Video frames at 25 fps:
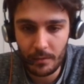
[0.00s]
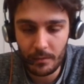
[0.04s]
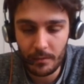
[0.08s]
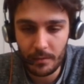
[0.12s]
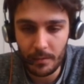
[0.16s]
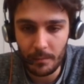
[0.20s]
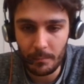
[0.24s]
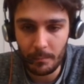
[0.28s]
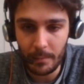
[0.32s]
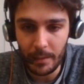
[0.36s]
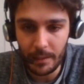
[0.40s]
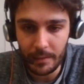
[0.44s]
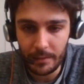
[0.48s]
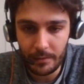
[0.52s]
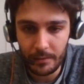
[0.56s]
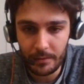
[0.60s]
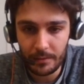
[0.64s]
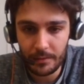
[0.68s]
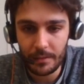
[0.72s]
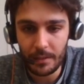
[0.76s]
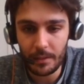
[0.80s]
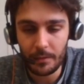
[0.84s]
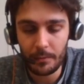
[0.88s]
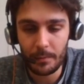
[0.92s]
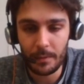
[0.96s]
some patterns
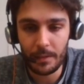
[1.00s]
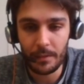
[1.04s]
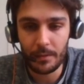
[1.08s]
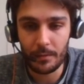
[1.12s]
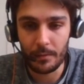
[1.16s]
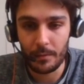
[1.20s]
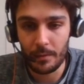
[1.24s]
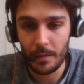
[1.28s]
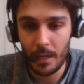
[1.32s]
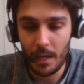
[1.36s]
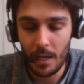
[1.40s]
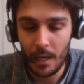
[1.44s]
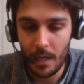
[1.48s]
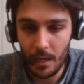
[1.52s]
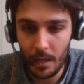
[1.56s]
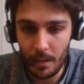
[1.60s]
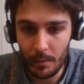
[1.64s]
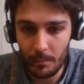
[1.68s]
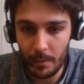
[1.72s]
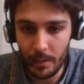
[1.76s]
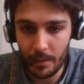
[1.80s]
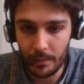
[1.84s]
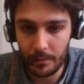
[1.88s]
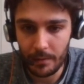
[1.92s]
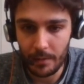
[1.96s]
that we know
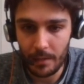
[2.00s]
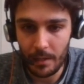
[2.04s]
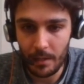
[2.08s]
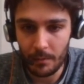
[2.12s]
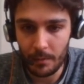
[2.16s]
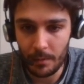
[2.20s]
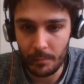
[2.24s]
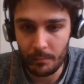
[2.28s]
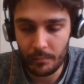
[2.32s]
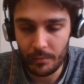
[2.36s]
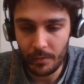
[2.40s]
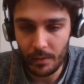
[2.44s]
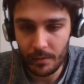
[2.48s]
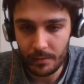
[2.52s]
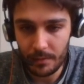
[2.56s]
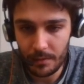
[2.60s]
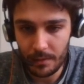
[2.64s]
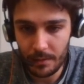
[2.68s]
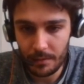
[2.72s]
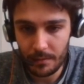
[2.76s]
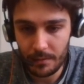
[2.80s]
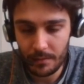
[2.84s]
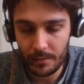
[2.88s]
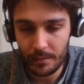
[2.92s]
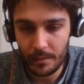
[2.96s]
about our
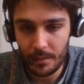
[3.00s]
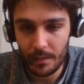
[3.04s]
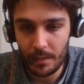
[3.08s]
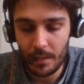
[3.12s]
process